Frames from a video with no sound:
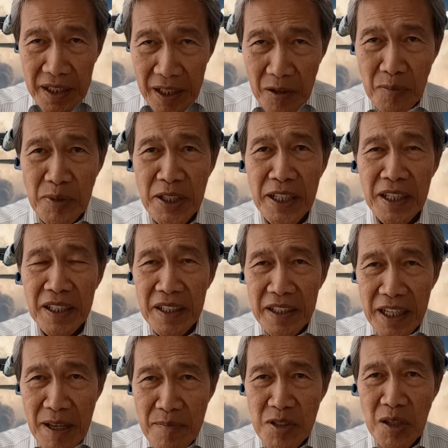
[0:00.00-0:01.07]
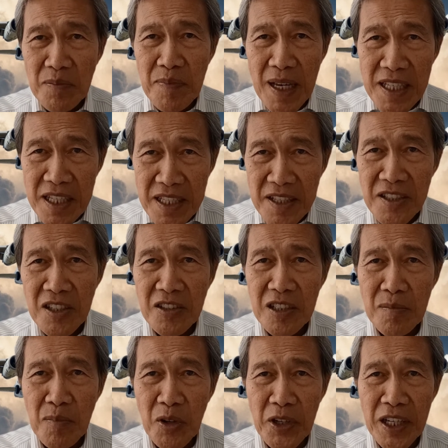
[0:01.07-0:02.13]
there'll be names of passengers on
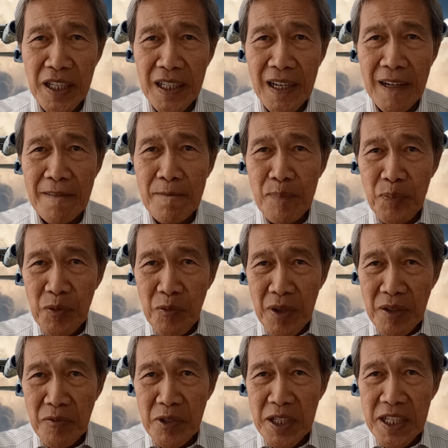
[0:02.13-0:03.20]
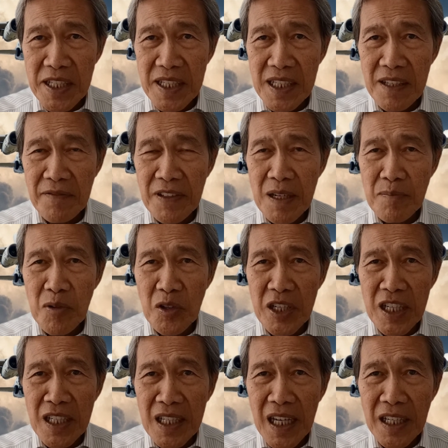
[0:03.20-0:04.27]
the boarding card. When we receive the
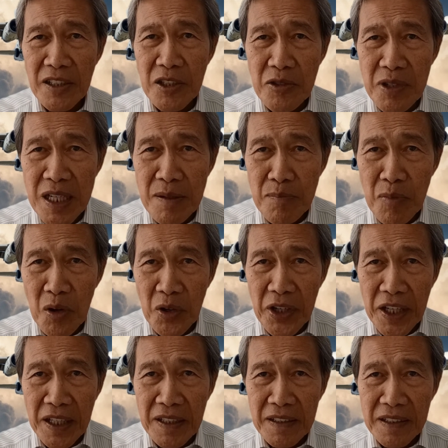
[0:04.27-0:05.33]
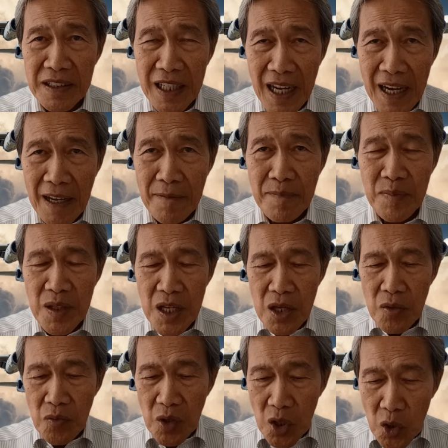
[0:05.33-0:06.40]
boarding card during boarding time,
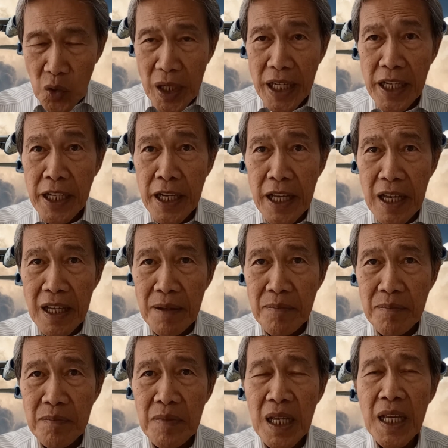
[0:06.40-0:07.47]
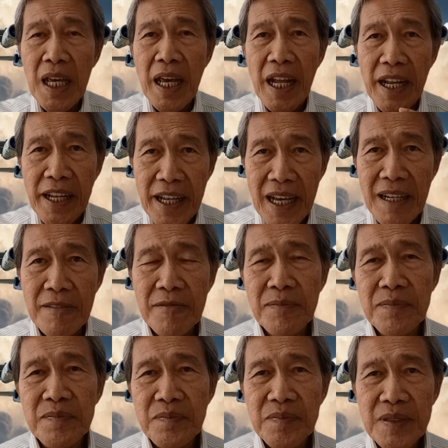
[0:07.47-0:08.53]
we'll look at the name and then
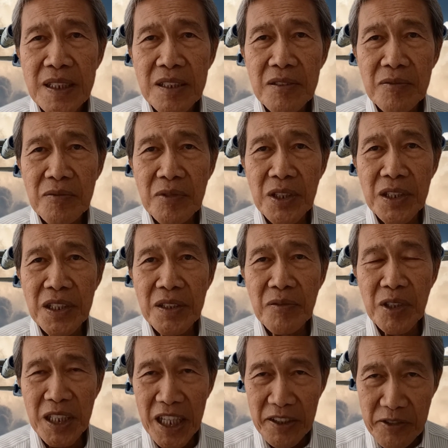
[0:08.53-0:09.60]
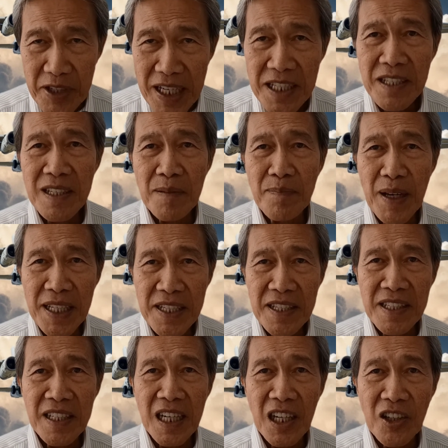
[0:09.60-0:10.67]
we will address the
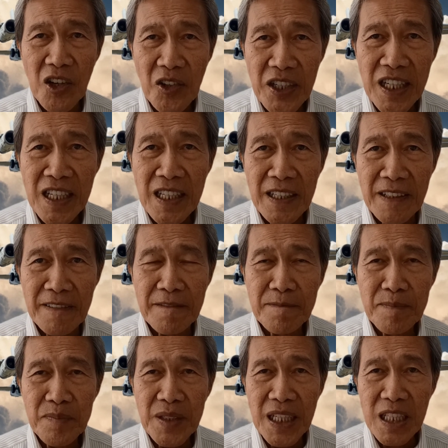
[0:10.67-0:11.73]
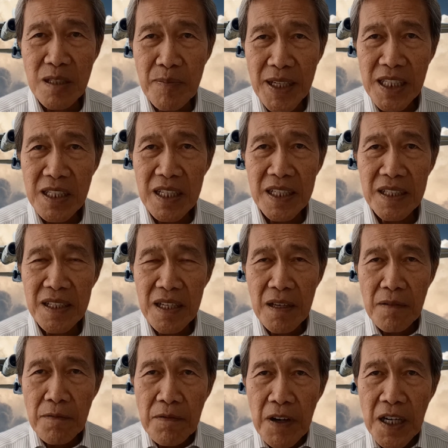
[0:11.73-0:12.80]
passenger accordingly, especially
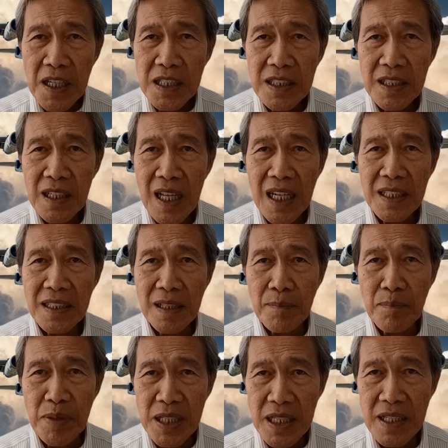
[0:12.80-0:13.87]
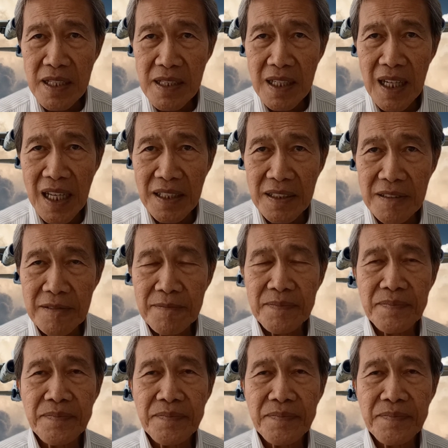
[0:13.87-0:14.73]
first class and business class.